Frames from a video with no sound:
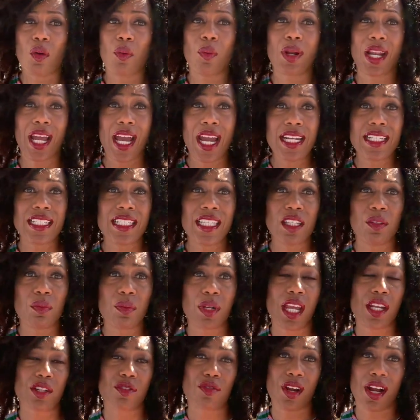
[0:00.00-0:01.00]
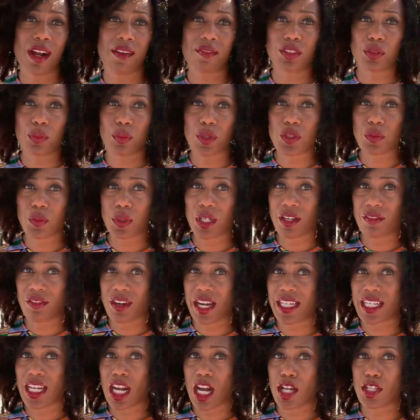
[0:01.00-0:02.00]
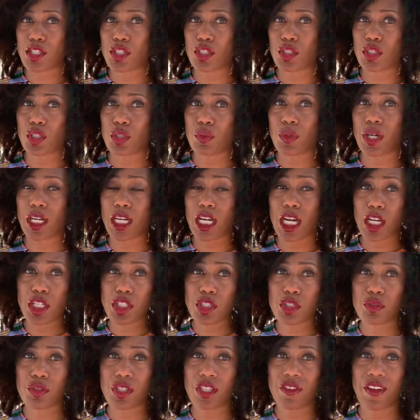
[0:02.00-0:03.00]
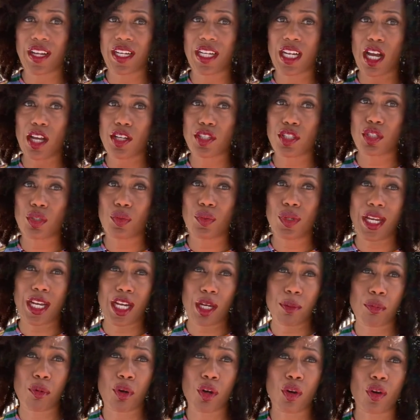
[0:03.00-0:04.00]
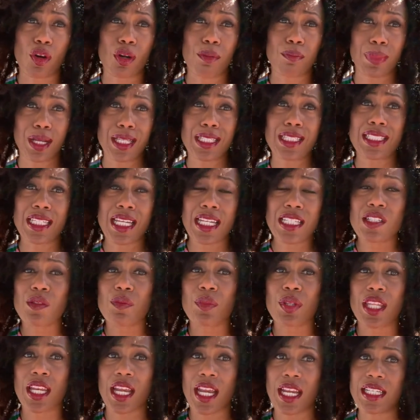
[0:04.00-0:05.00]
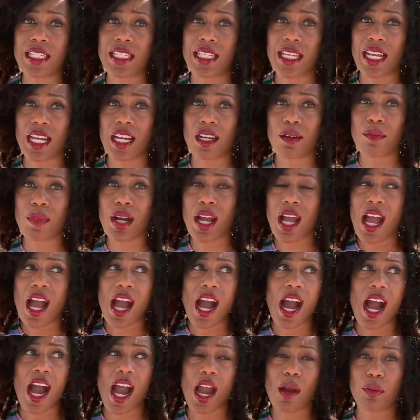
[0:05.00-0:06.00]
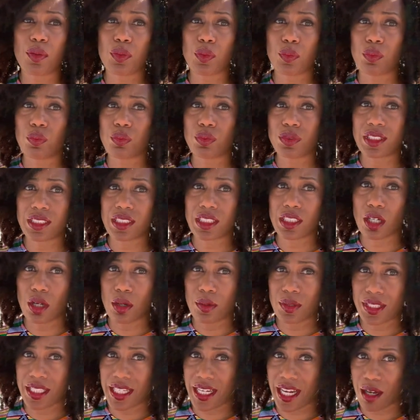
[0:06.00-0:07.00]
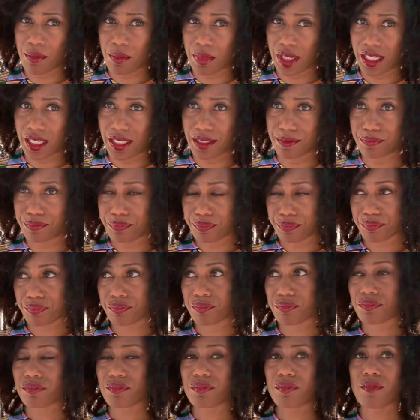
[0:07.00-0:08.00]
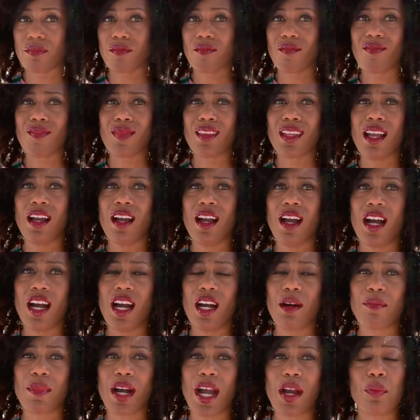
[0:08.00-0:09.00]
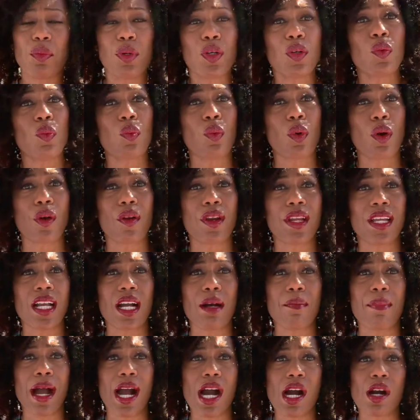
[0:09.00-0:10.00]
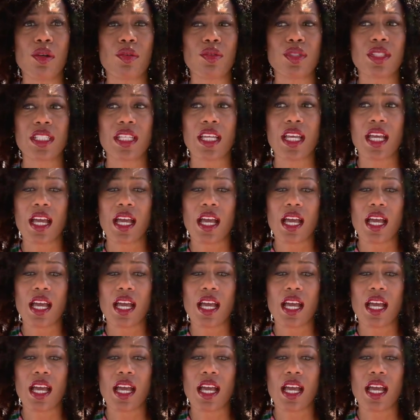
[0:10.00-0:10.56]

what I did when I traveled was whenever I got to a country, if I got to an airport or a bus station with an ATM, I would go and take out money. I wouldn't worry about